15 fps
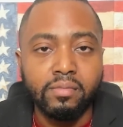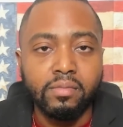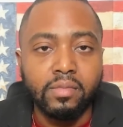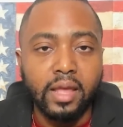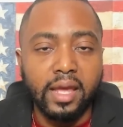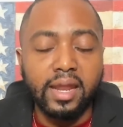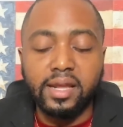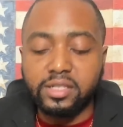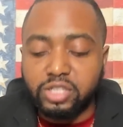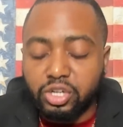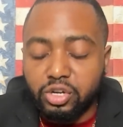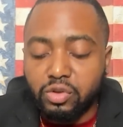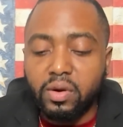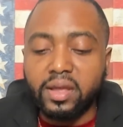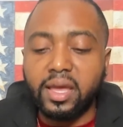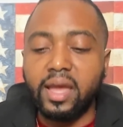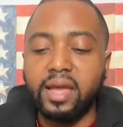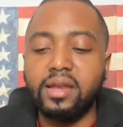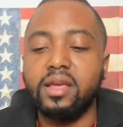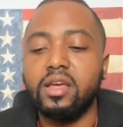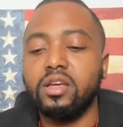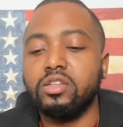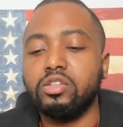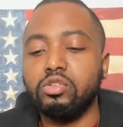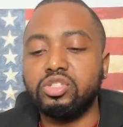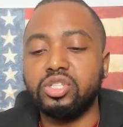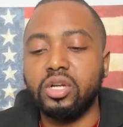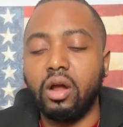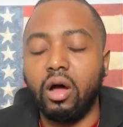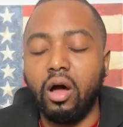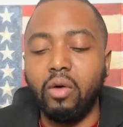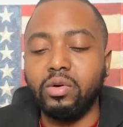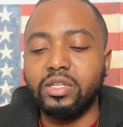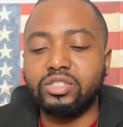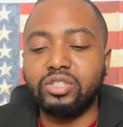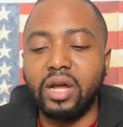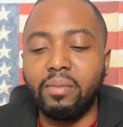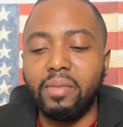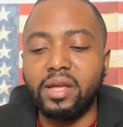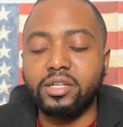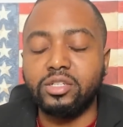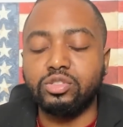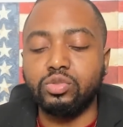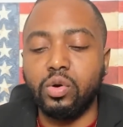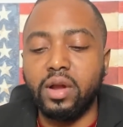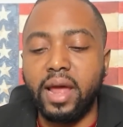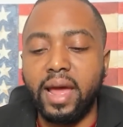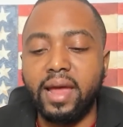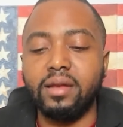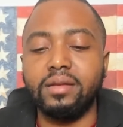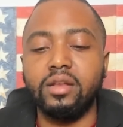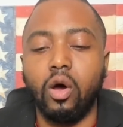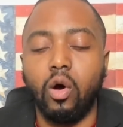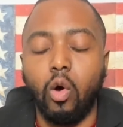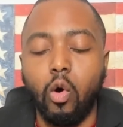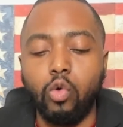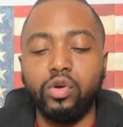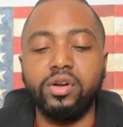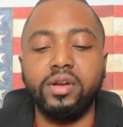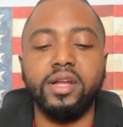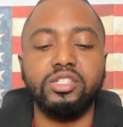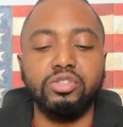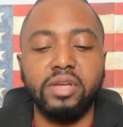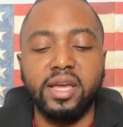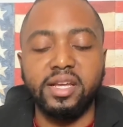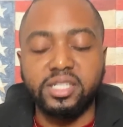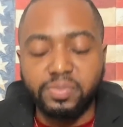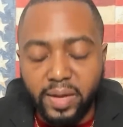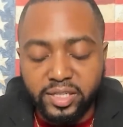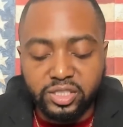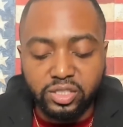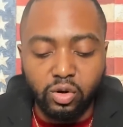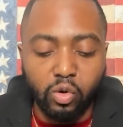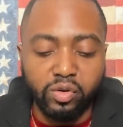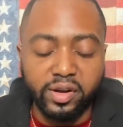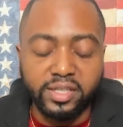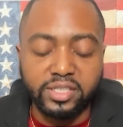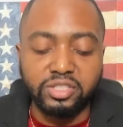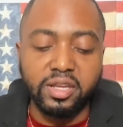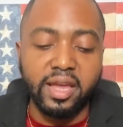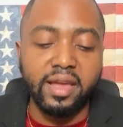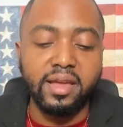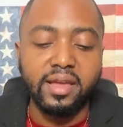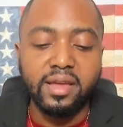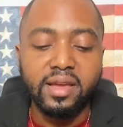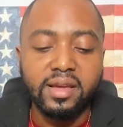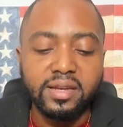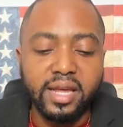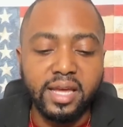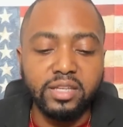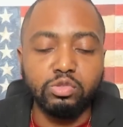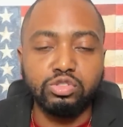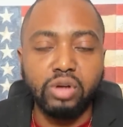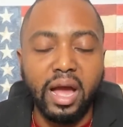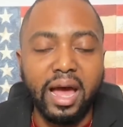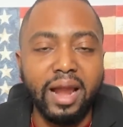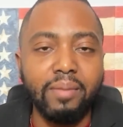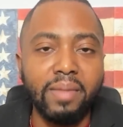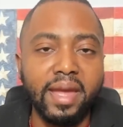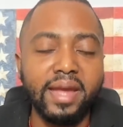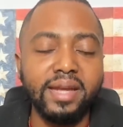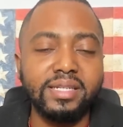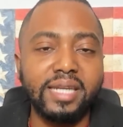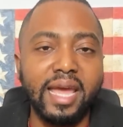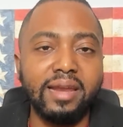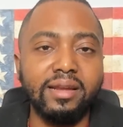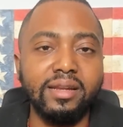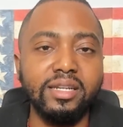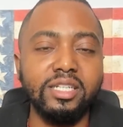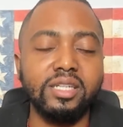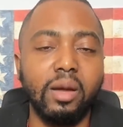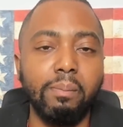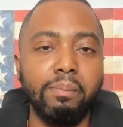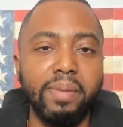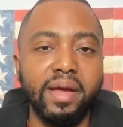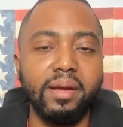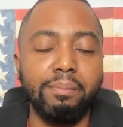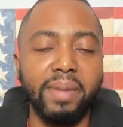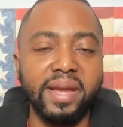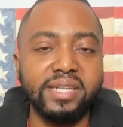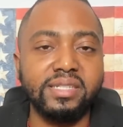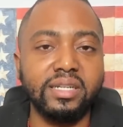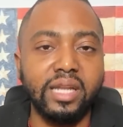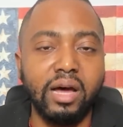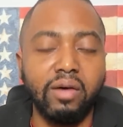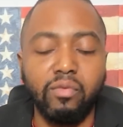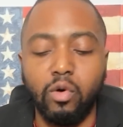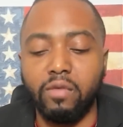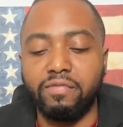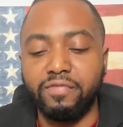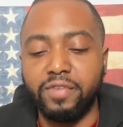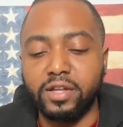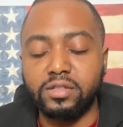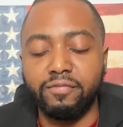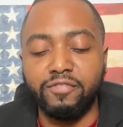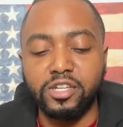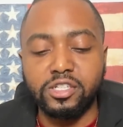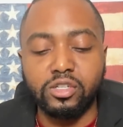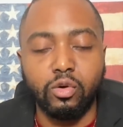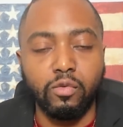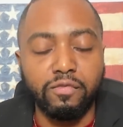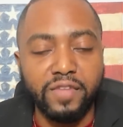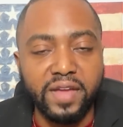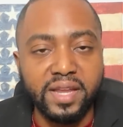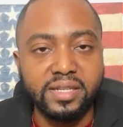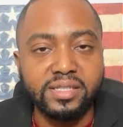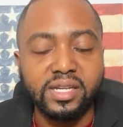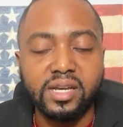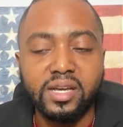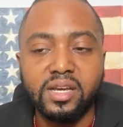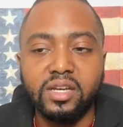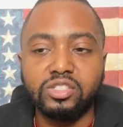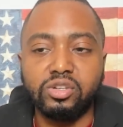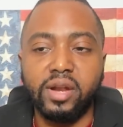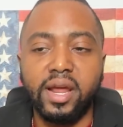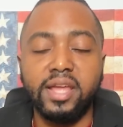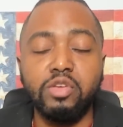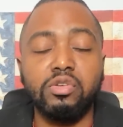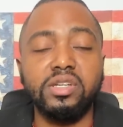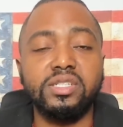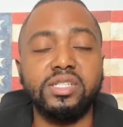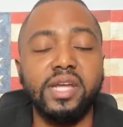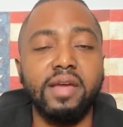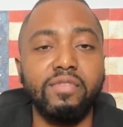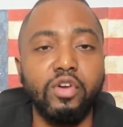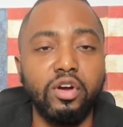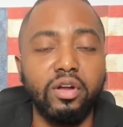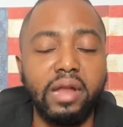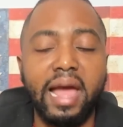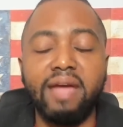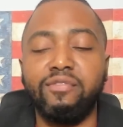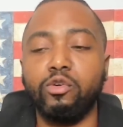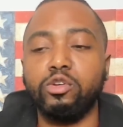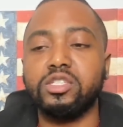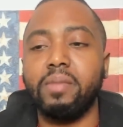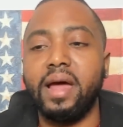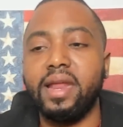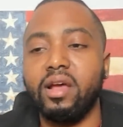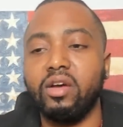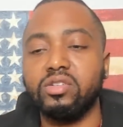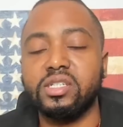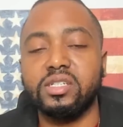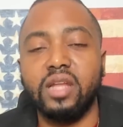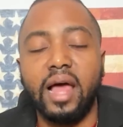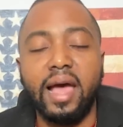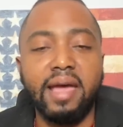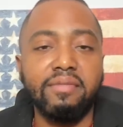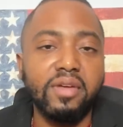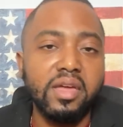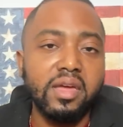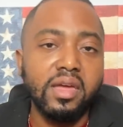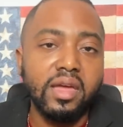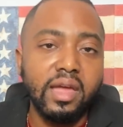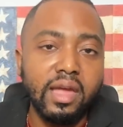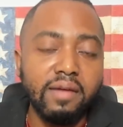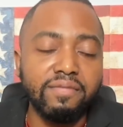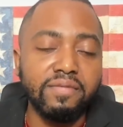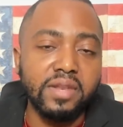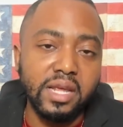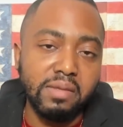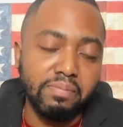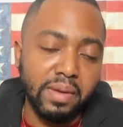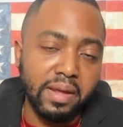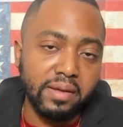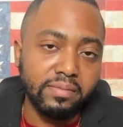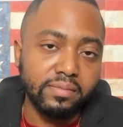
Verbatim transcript: And then two, again, you should always try to make sure that the older that you get, especially the older that you get, that you try to maintain at least a ba basic level of physical fitness so that you can save your life or somebody else's life if need be.